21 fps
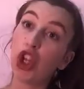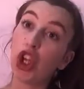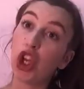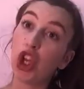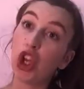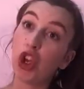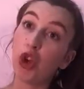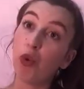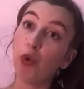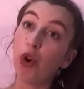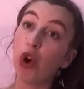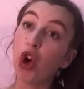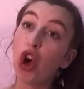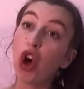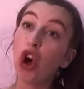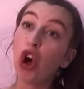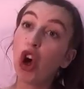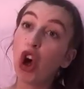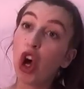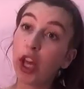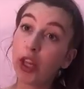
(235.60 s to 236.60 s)
to,
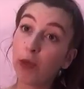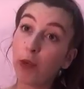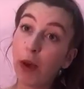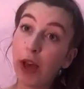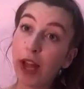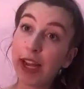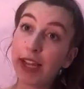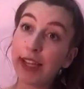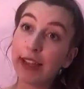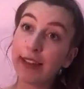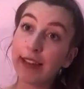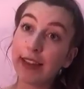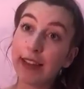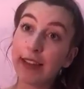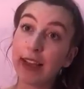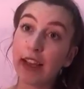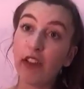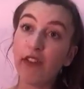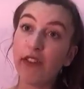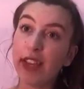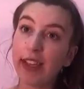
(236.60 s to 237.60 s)
as well as
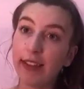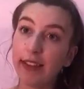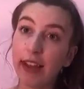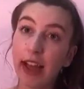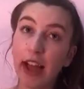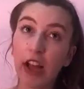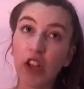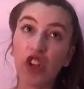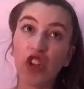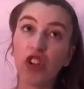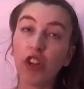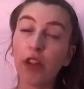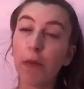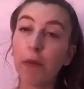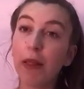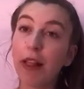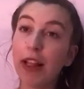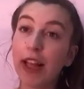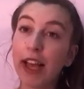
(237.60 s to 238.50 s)
this, like, research the